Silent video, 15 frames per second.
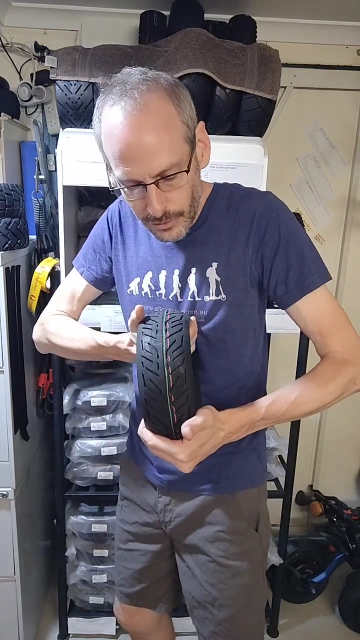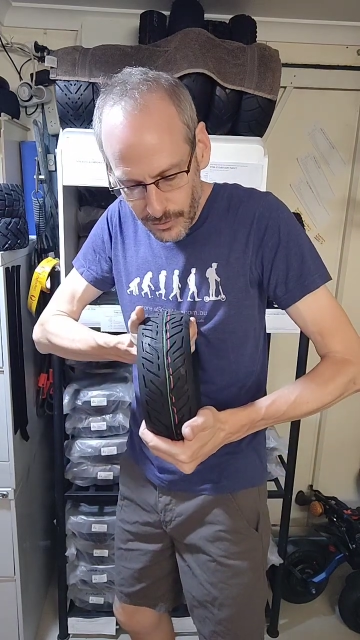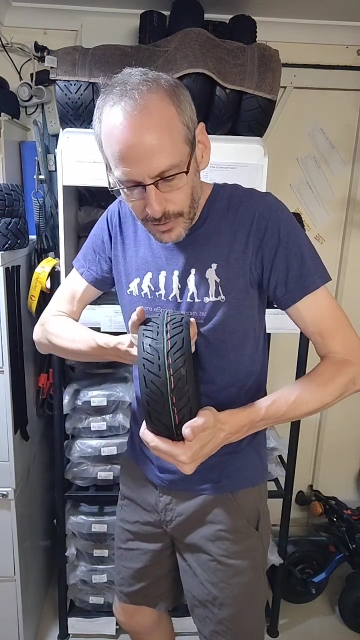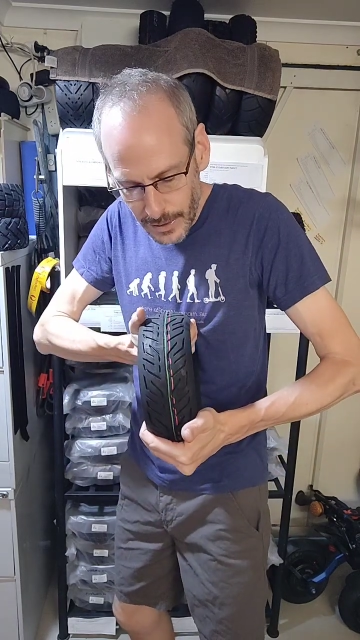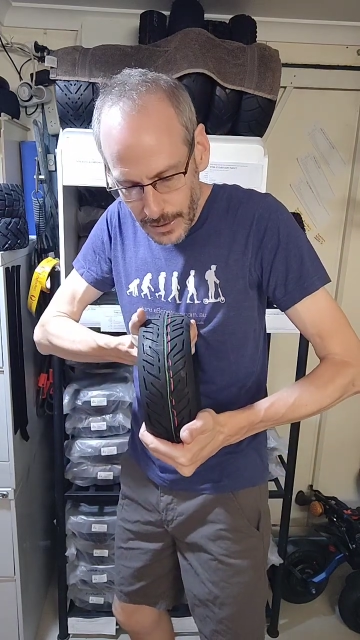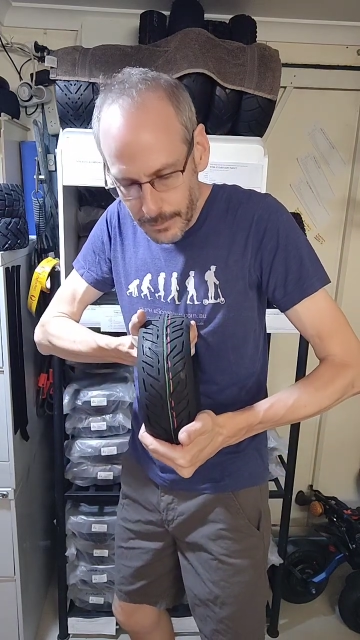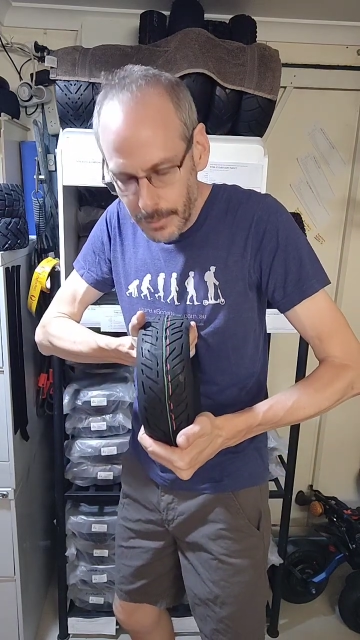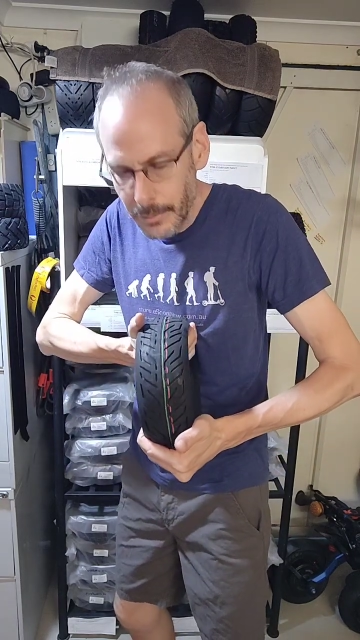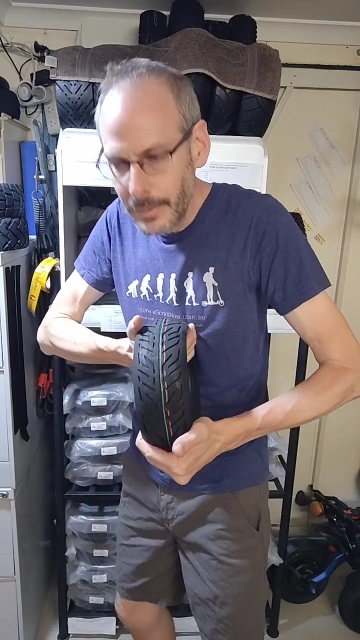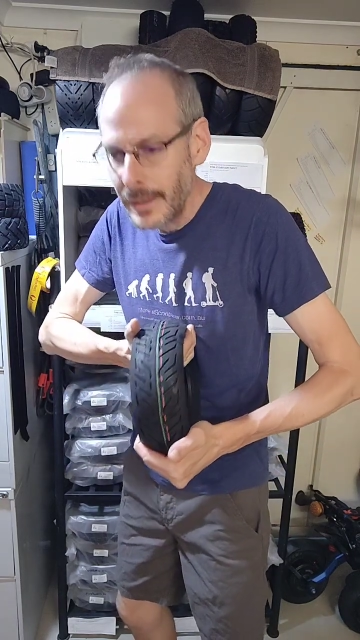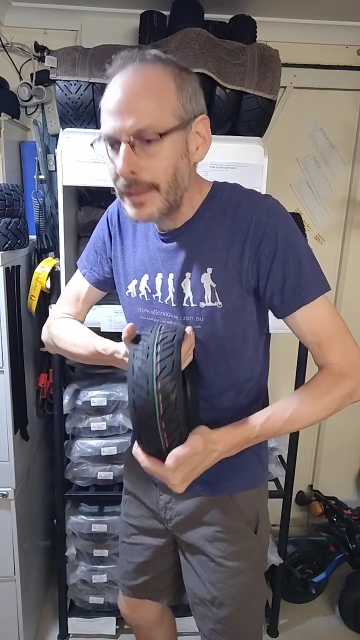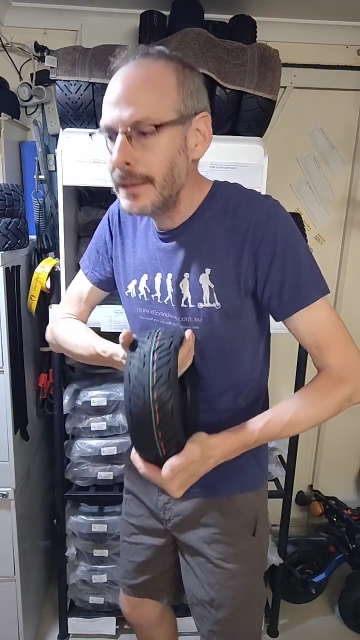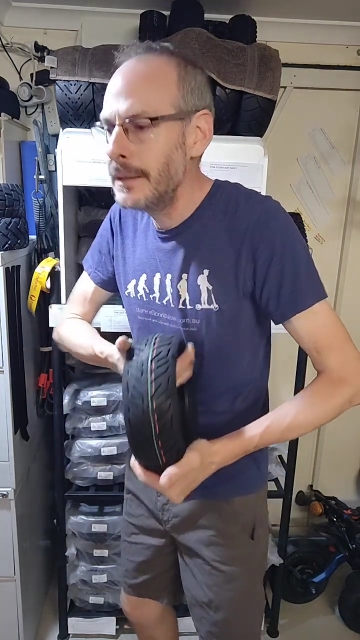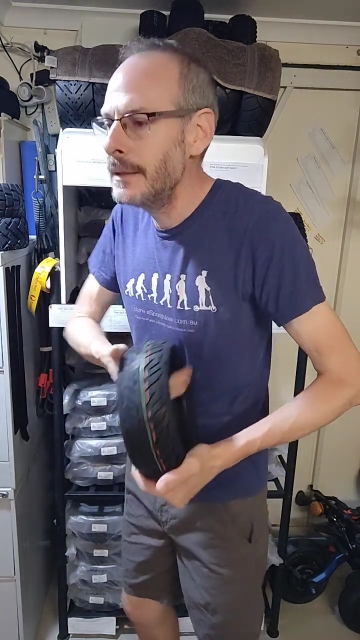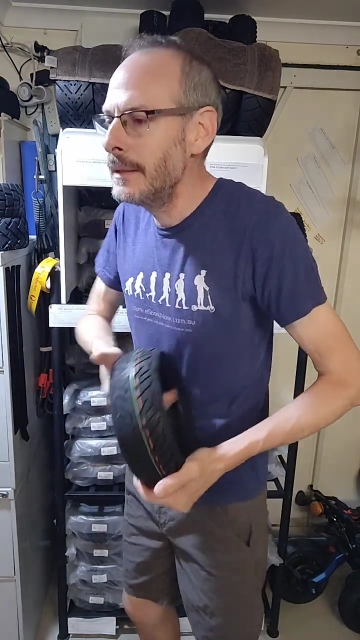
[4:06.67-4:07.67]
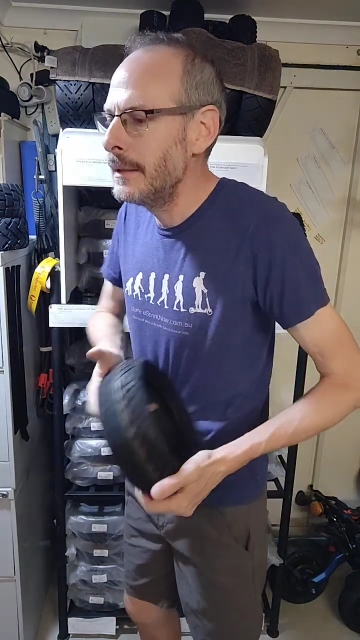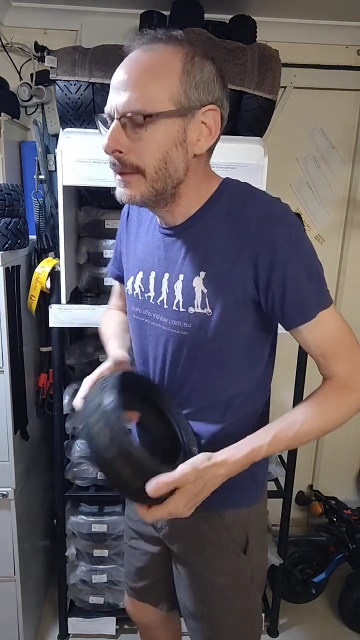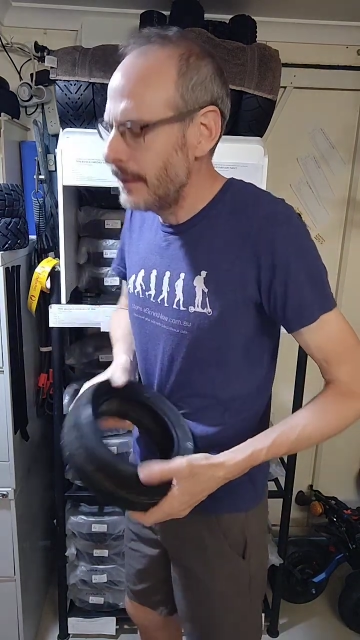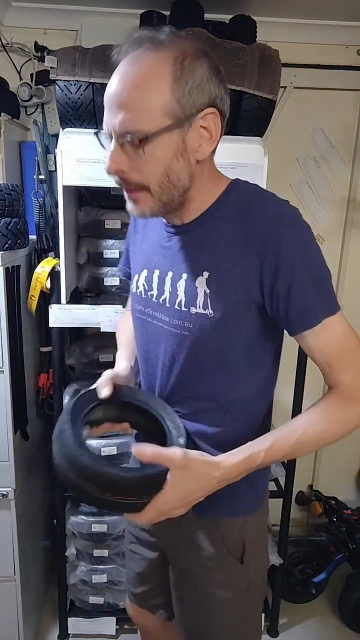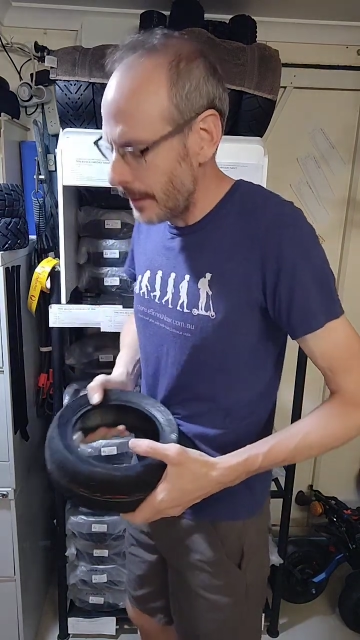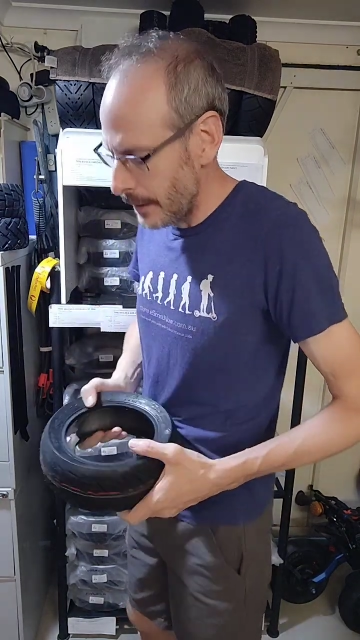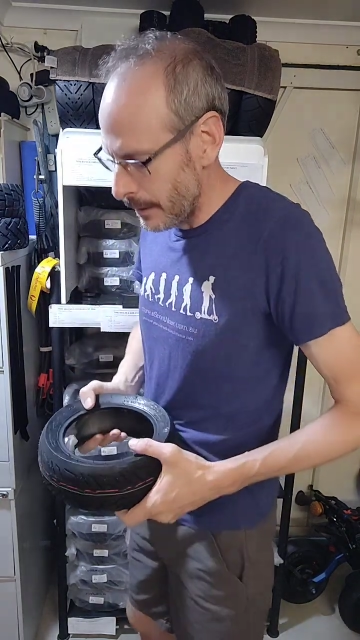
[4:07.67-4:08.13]
that up a bit,
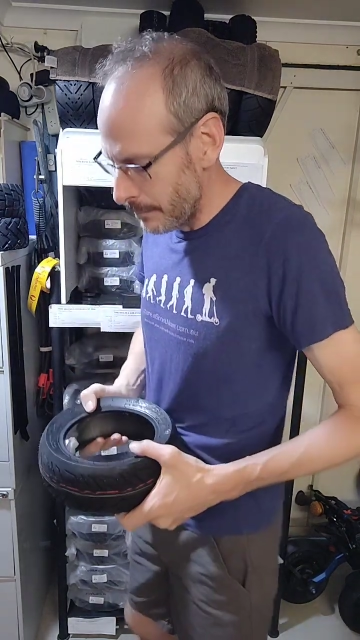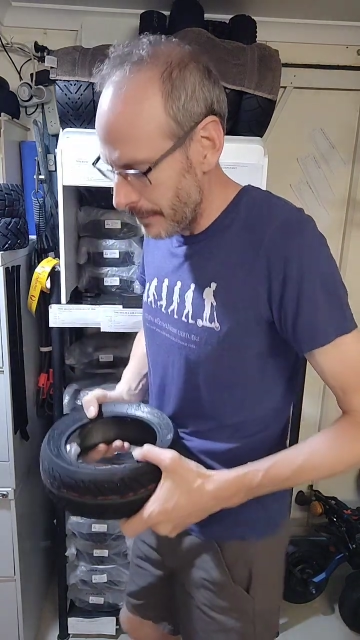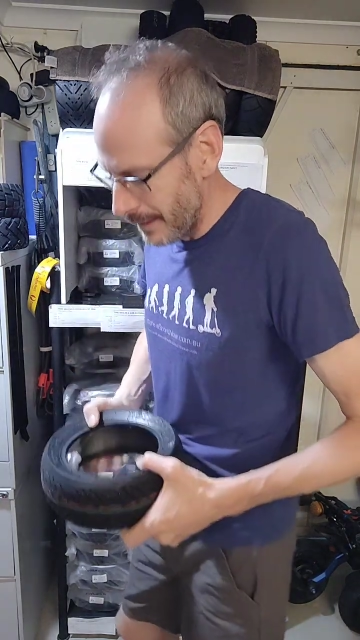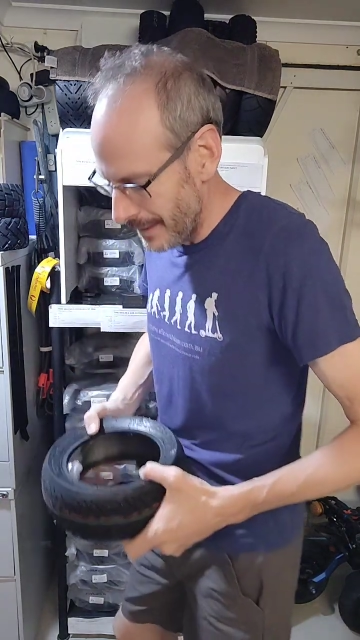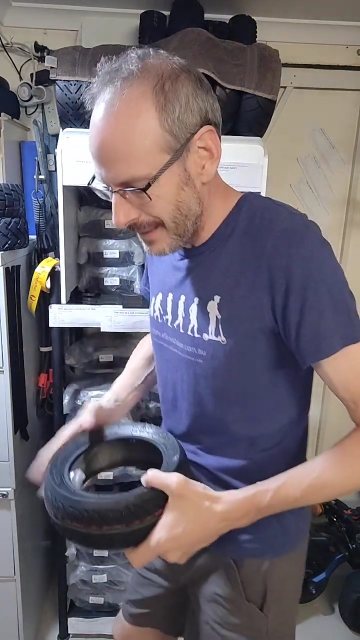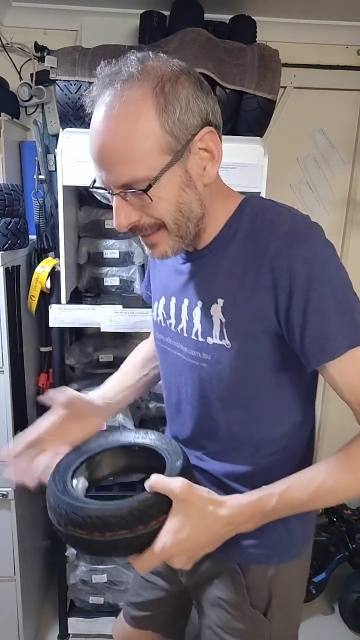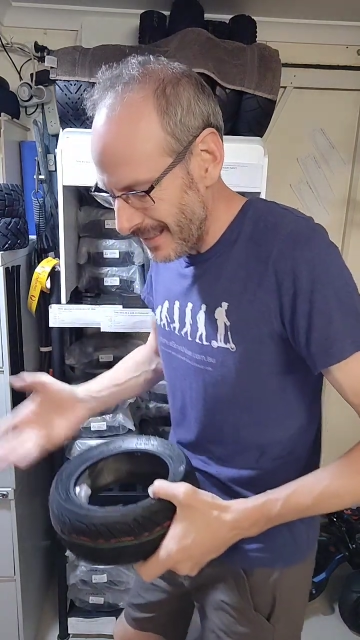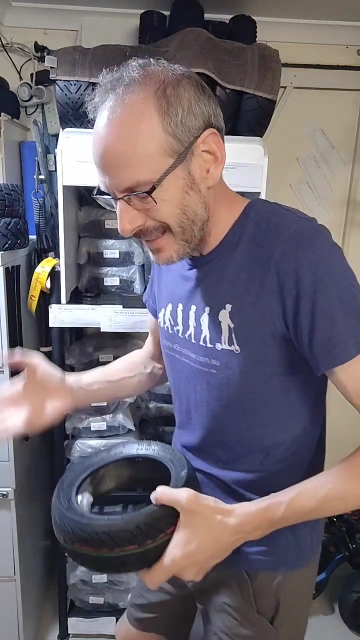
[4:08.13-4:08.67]
and